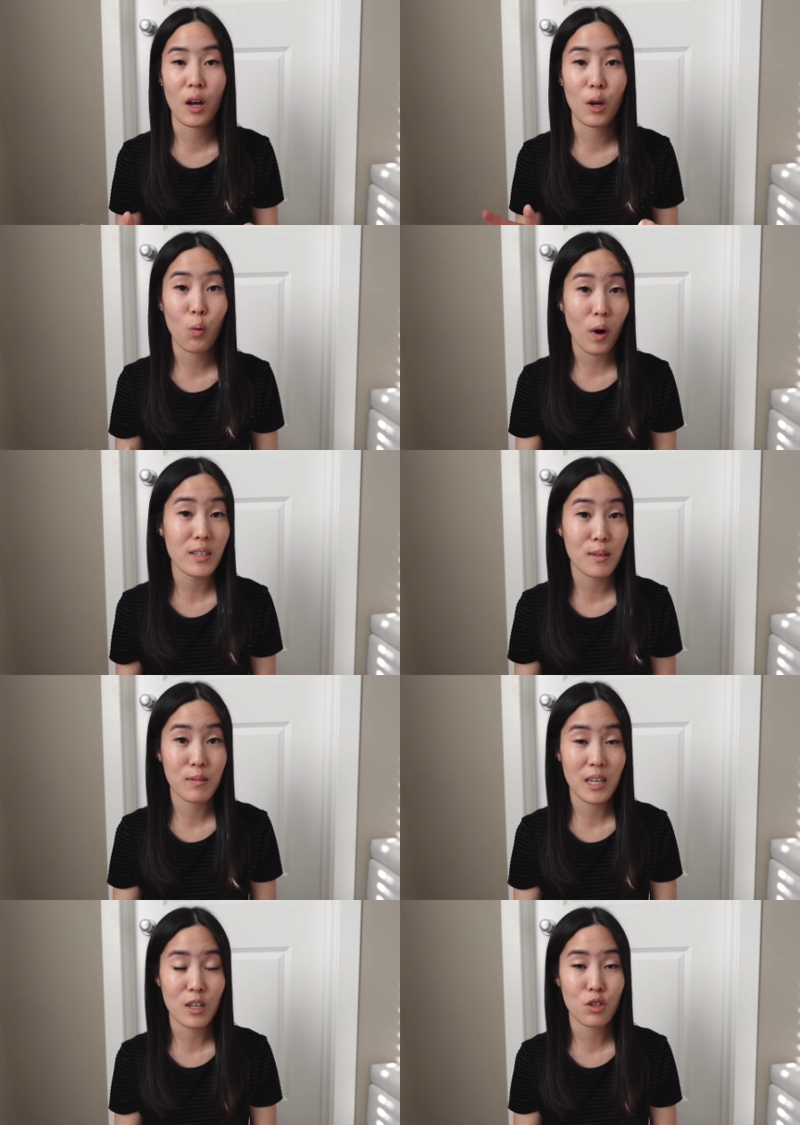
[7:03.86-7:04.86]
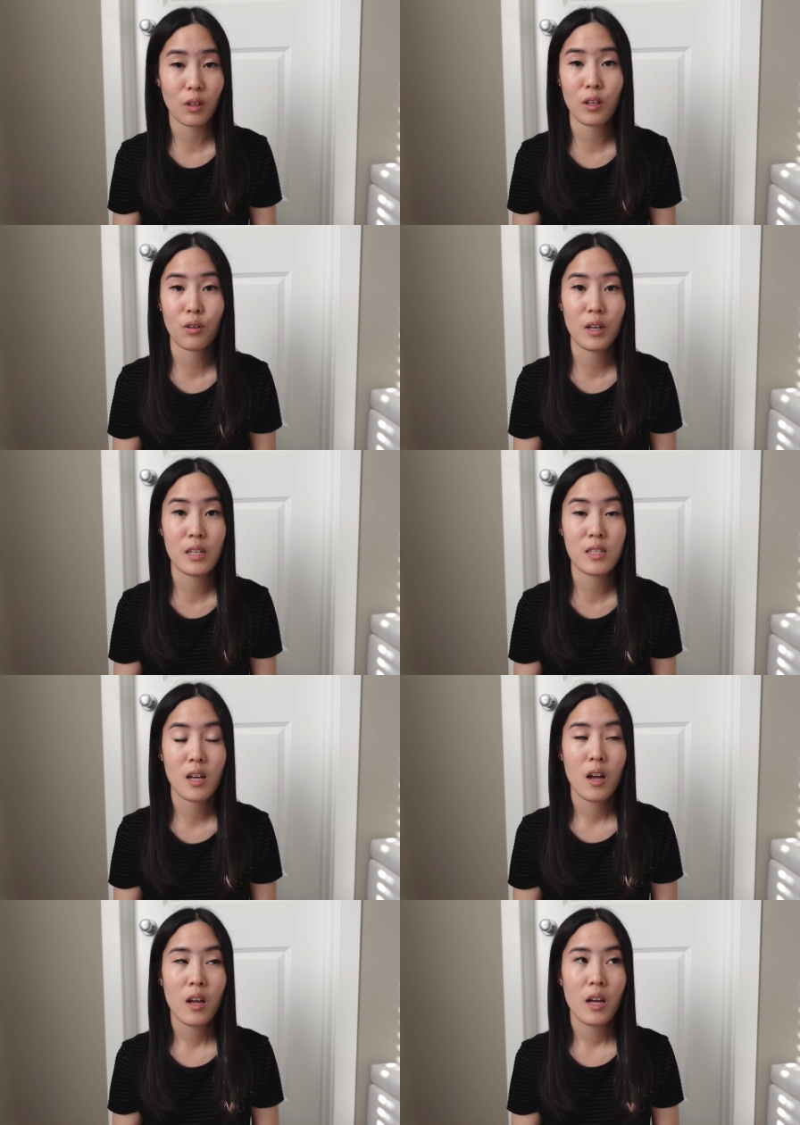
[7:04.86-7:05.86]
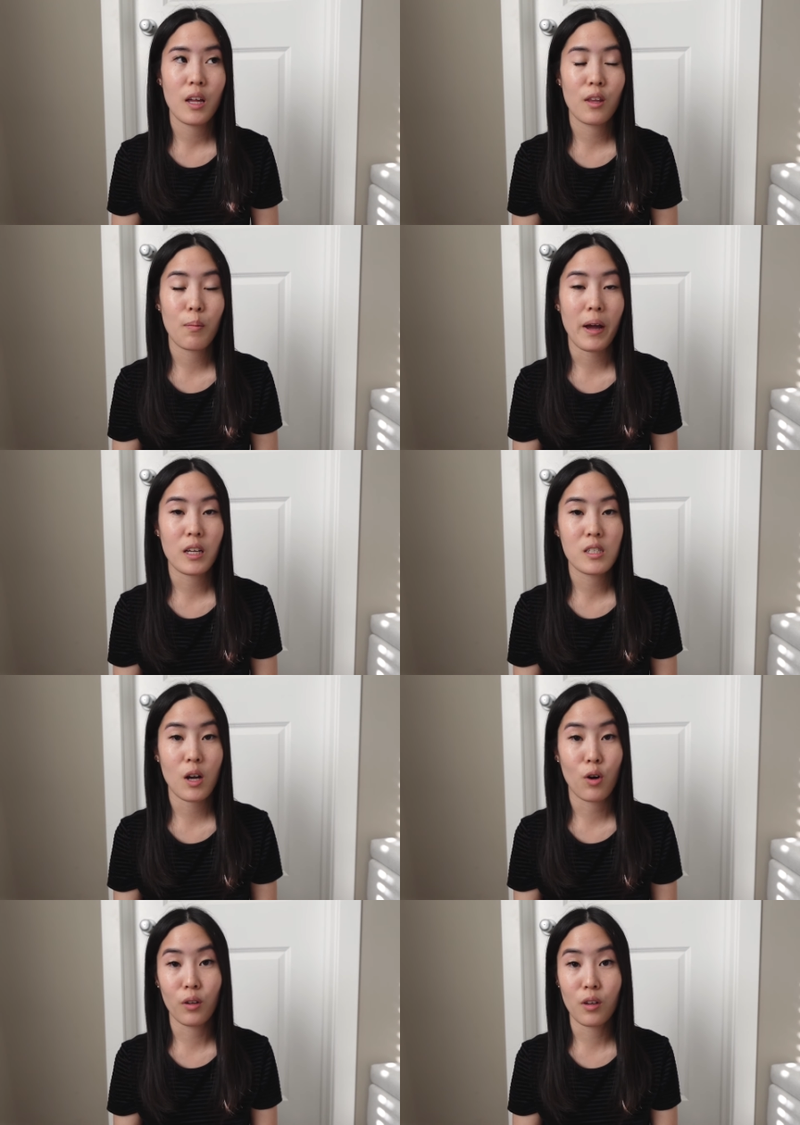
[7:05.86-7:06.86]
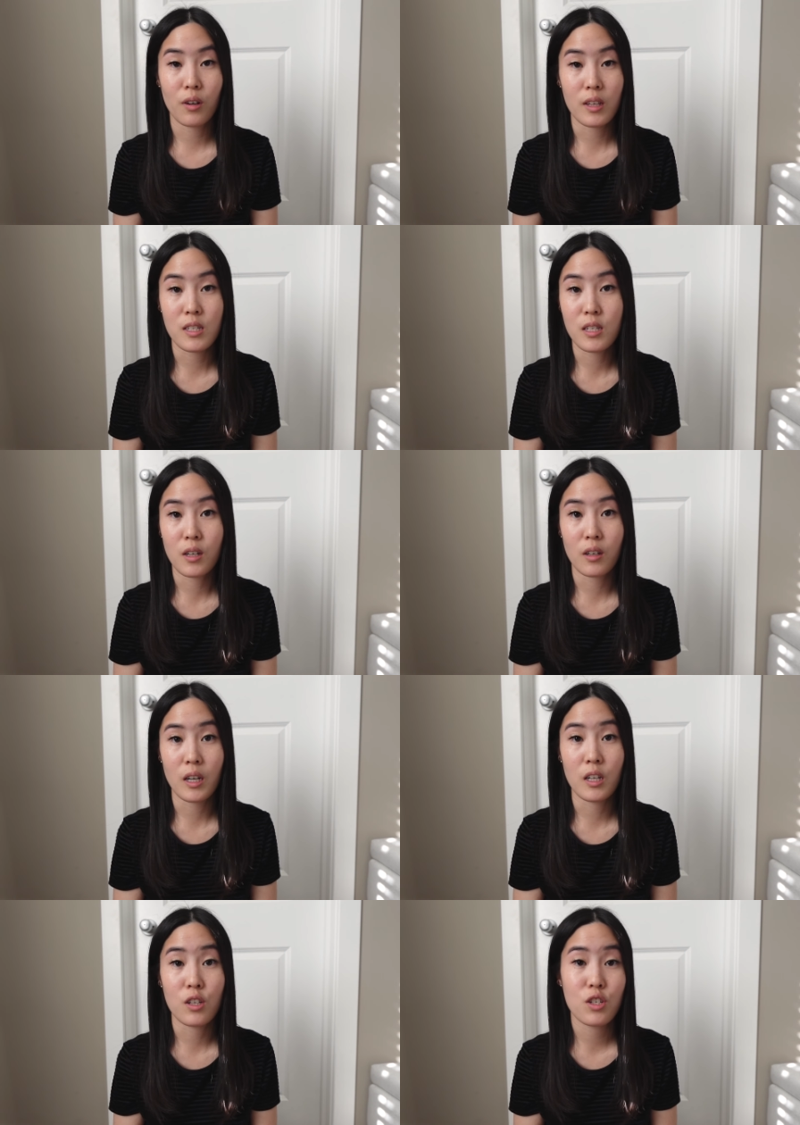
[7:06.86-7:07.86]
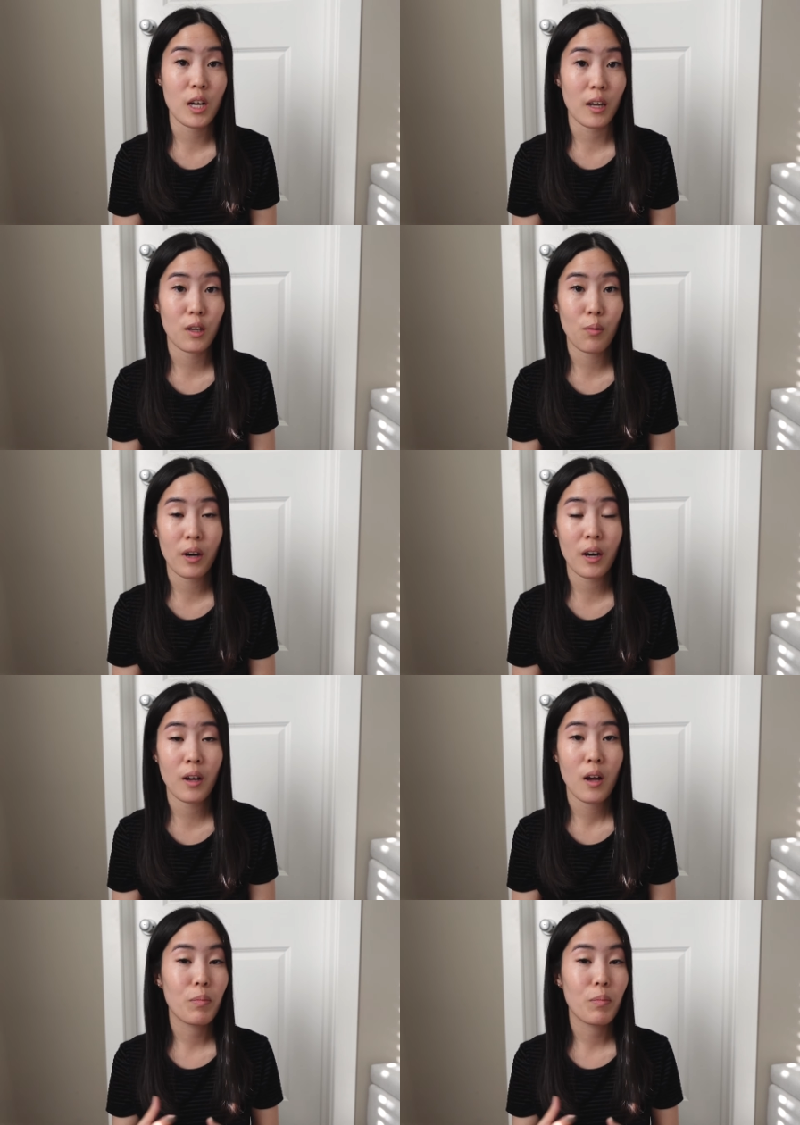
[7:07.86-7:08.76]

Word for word: a quite substantial increase in their bags earlier this year in January,